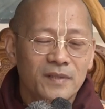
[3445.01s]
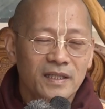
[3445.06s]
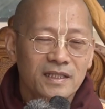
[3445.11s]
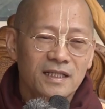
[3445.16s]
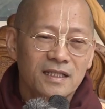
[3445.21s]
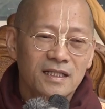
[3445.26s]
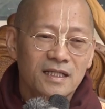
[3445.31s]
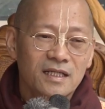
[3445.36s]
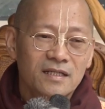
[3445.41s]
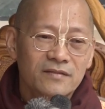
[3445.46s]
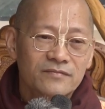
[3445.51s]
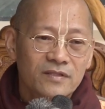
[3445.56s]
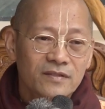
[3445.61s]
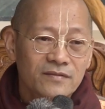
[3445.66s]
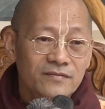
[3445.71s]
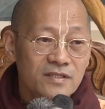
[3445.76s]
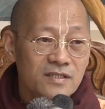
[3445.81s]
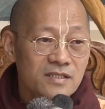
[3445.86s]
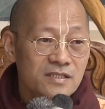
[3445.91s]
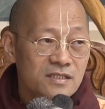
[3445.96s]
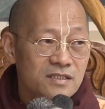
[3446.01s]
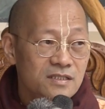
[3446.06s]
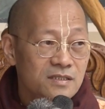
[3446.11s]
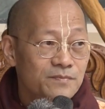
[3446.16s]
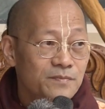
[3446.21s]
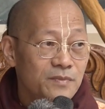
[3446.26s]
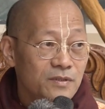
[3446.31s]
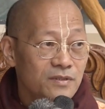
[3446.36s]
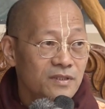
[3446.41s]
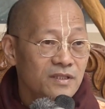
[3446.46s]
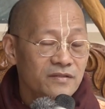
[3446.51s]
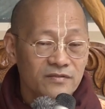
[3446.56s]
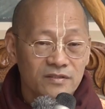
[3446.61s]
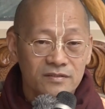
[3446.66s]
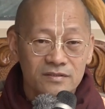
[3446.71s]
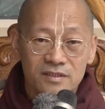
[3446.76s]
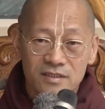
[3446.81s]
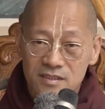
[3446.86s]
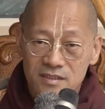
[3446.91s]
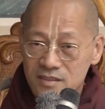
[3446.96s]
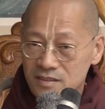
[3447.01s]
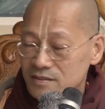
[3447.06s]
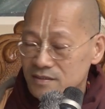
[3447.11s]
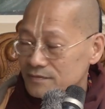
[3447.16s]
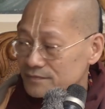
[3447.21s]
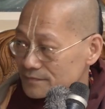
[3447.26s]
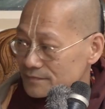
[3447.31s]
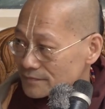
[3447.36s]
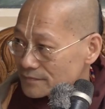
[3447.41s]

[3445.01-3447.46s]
by the love of his pure devotees.